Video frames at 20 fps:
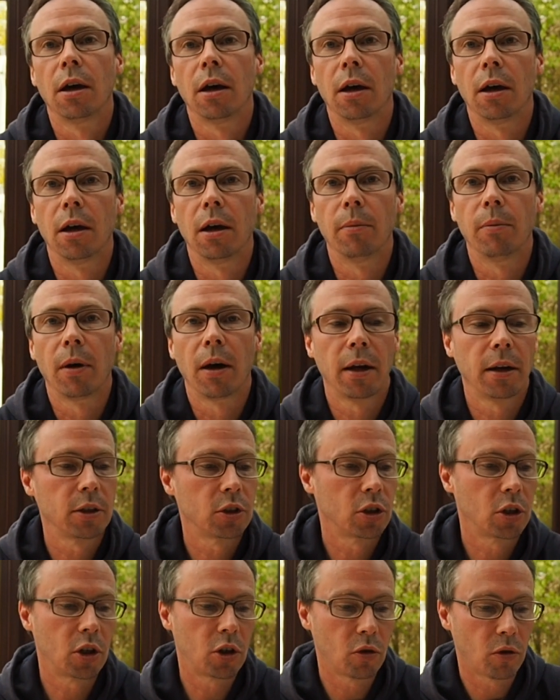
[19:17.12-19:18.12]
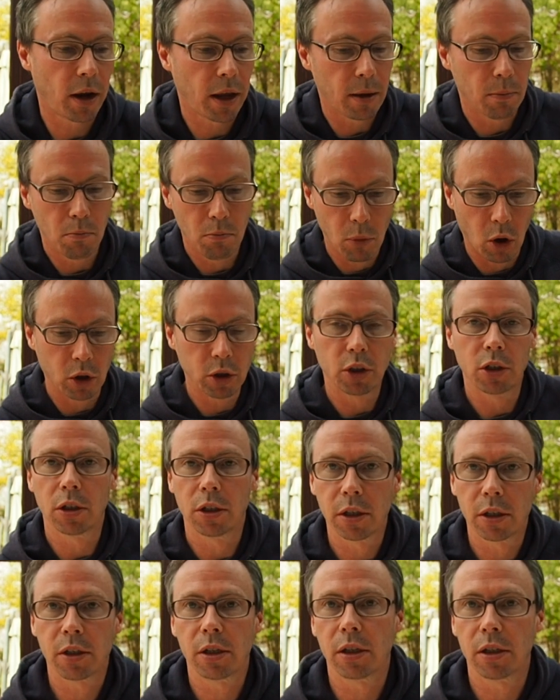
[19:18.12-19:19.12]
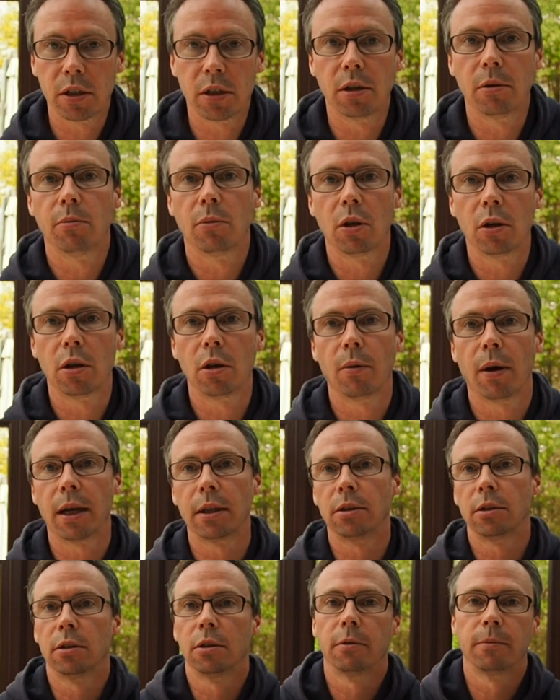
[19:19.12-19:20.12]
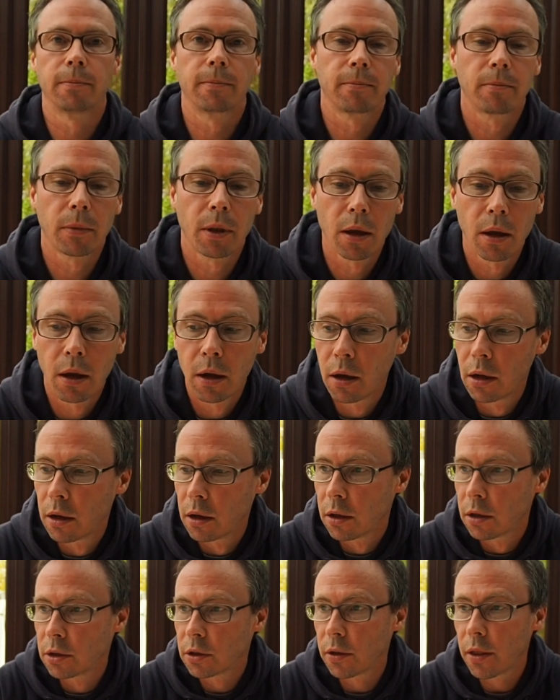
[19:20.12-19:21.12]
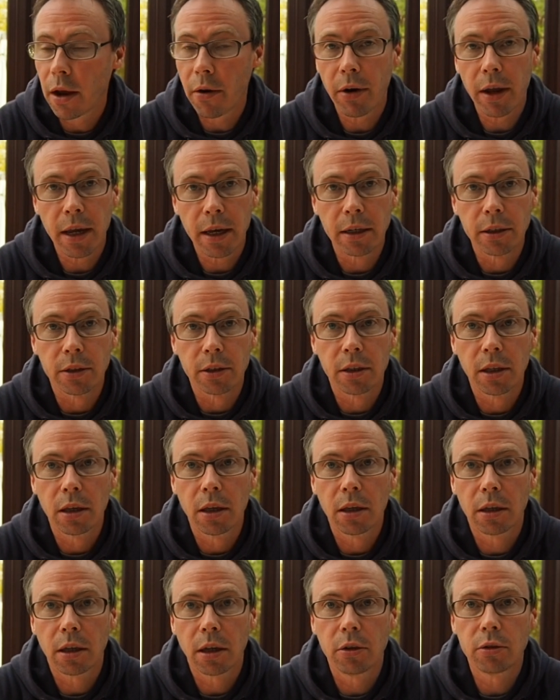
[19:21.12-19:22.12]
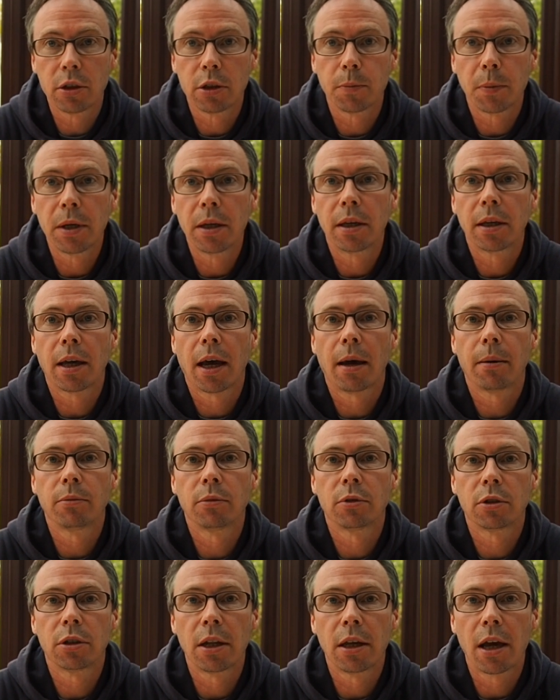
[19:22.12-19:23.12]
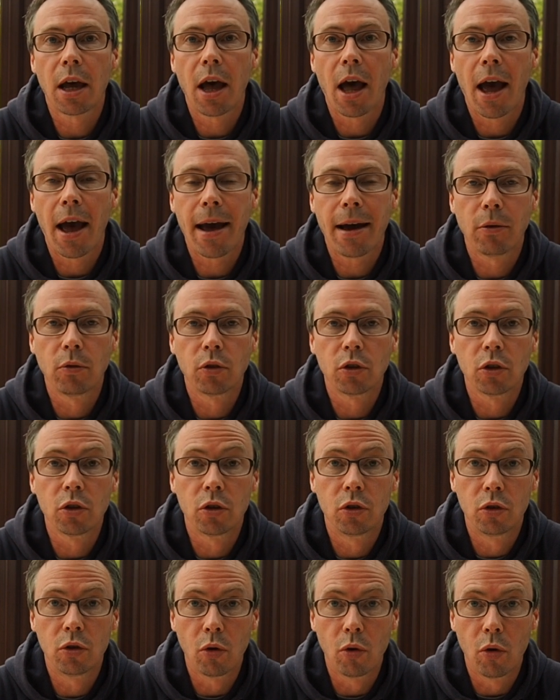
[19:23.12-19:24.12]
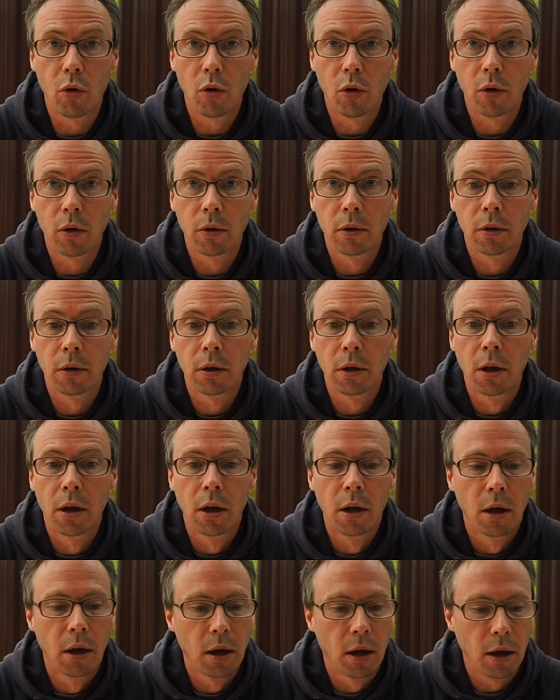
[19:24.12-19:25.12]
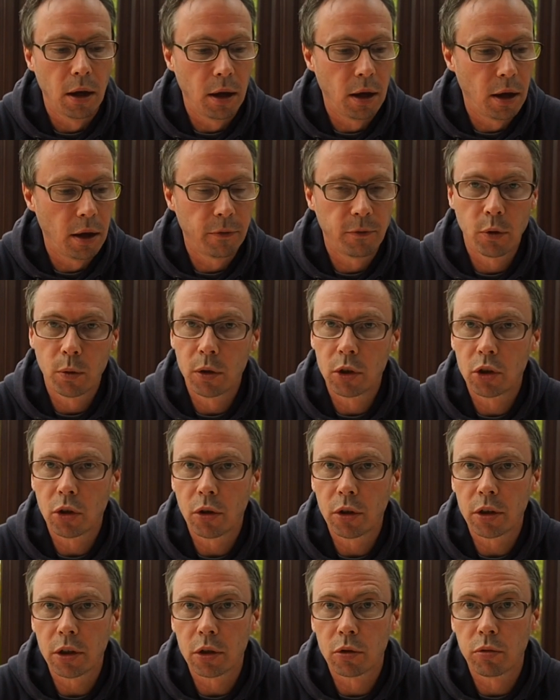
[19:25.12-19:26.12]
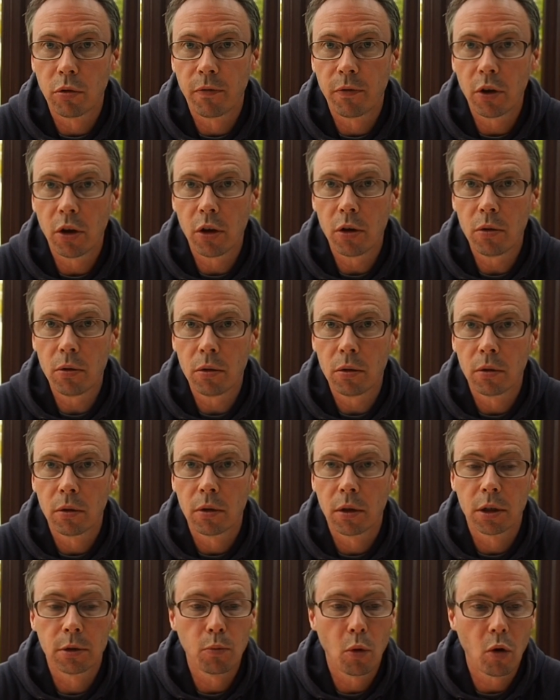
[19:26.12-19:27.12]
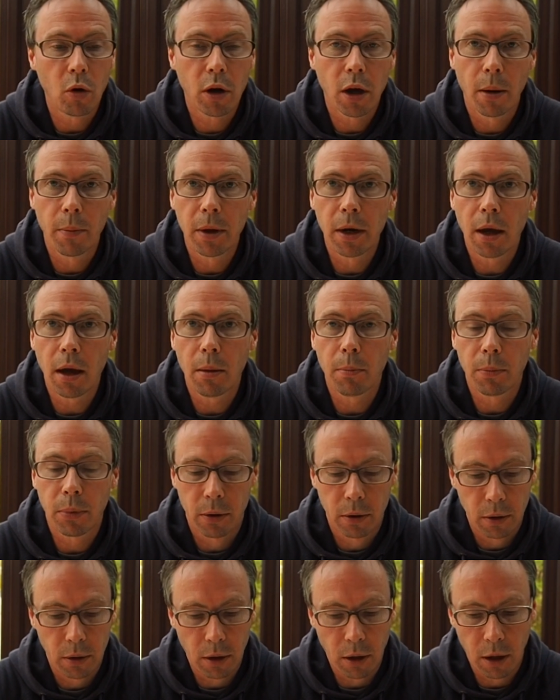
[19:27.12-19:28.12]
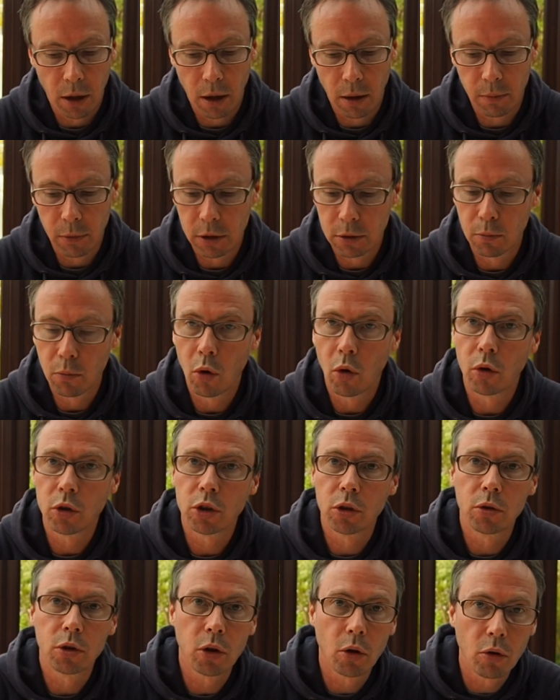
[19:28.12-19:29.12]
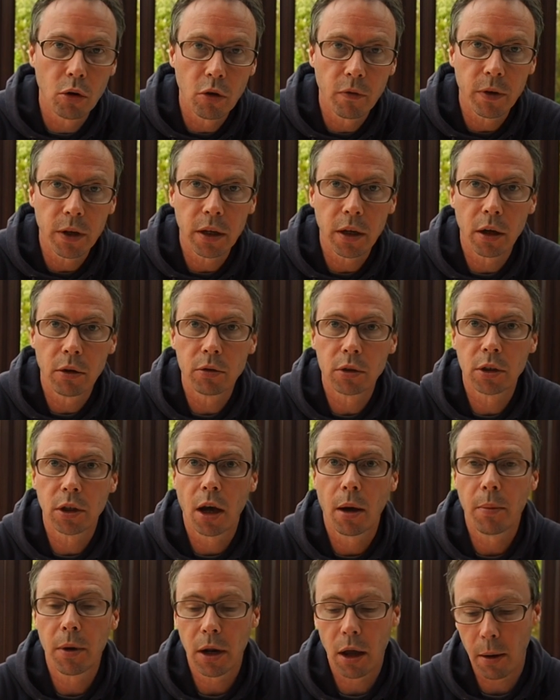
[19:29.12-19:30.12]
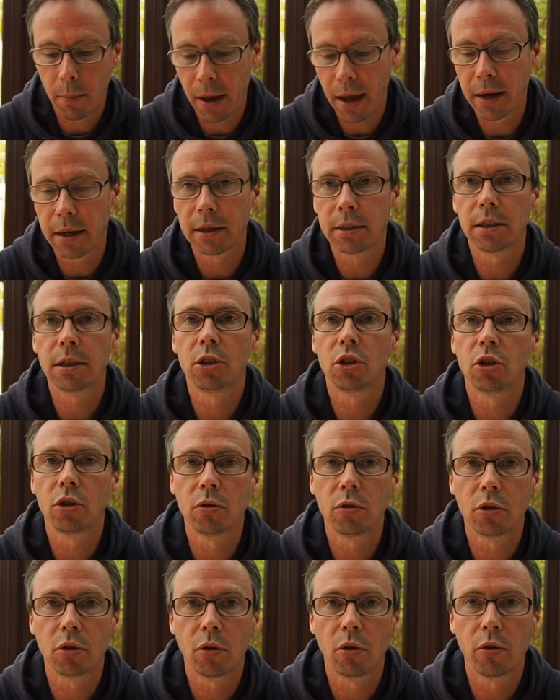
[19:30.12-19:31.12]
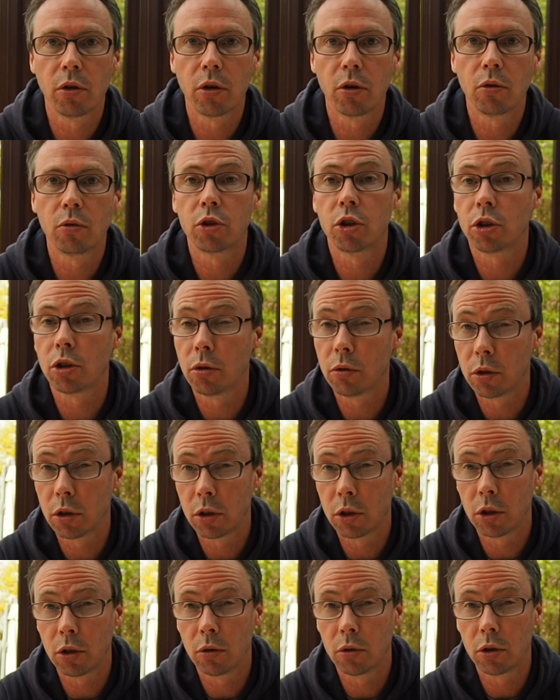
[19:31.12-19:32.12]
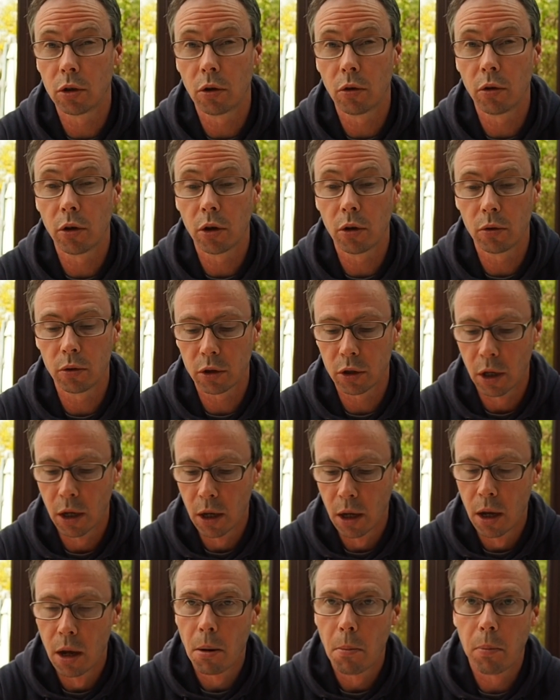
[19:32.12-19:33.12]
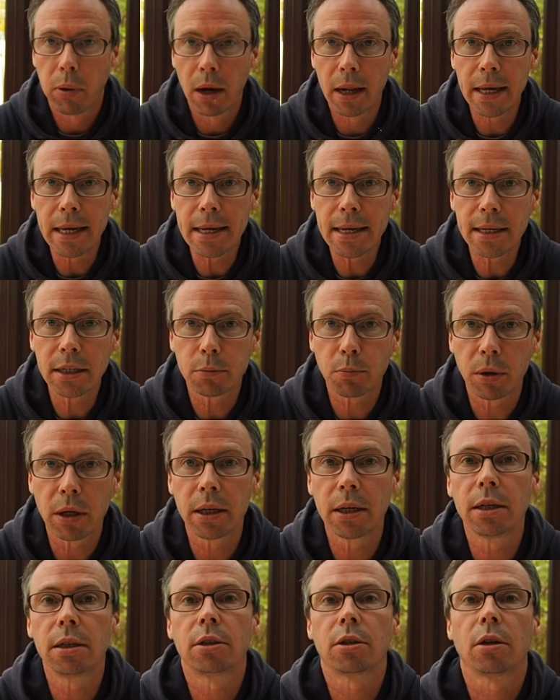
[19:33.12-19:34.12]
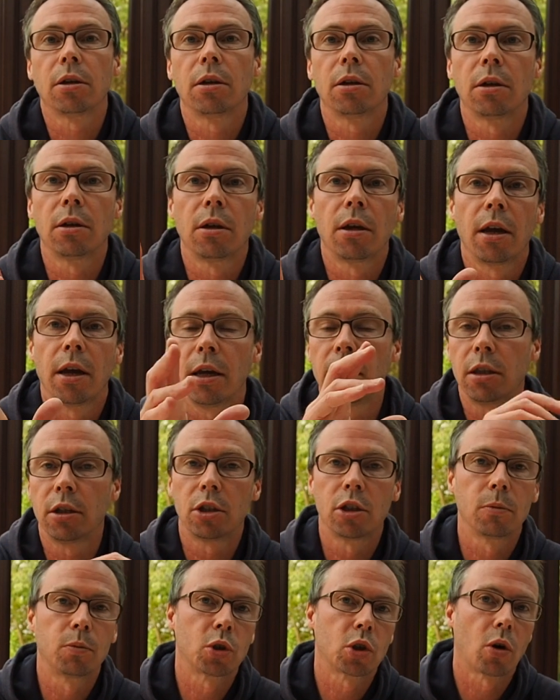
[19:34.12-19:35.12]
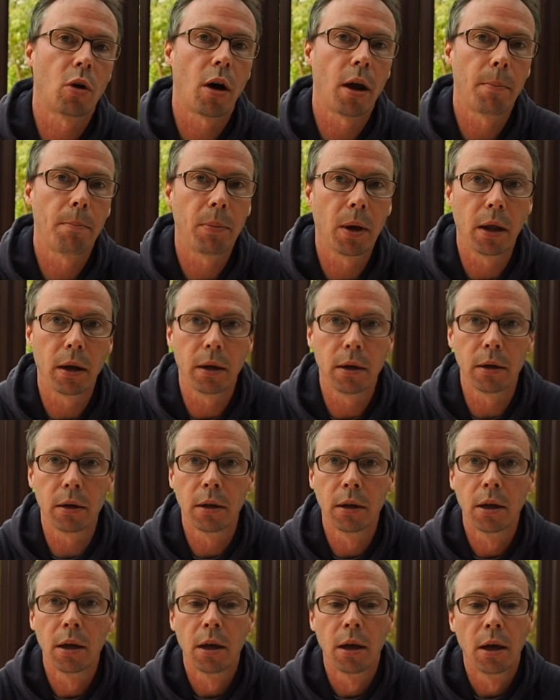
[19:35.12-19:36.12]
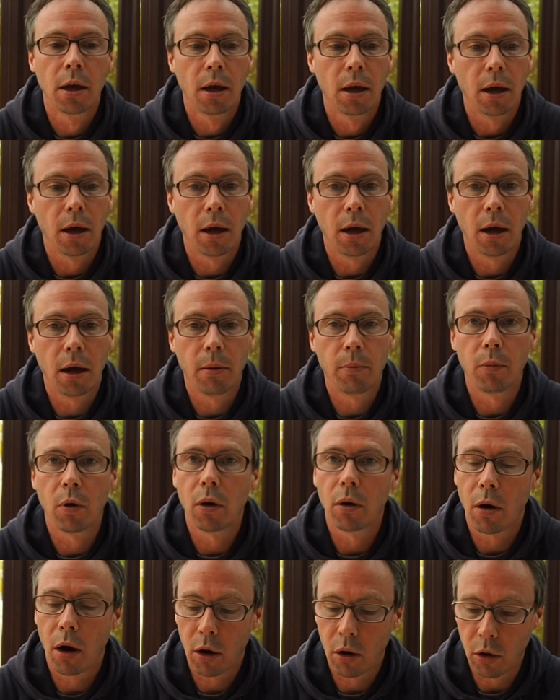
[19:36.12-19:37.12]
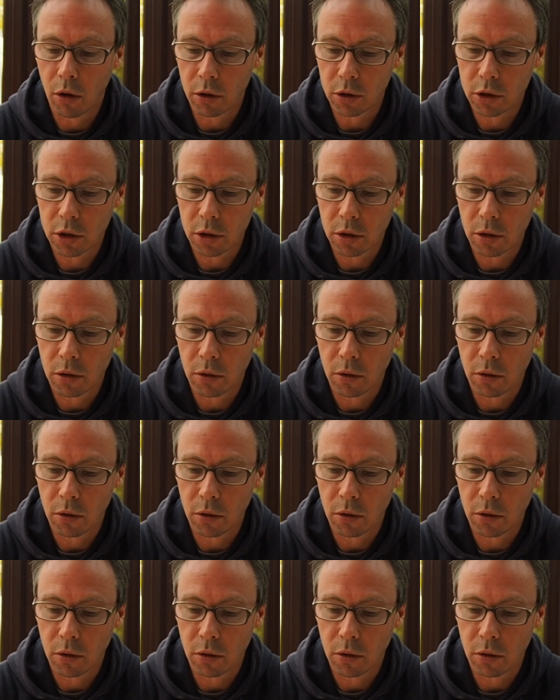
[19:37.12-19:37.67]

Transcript: and it's a great modular system that you add to. So there it is, the Cosyspeed Camslinger Outdor. If you enjoyed this review, there's more coming up. There's more tutorial videos coming up, editing tutorials, shooting tutorials. Please hit the subscribe button. I've got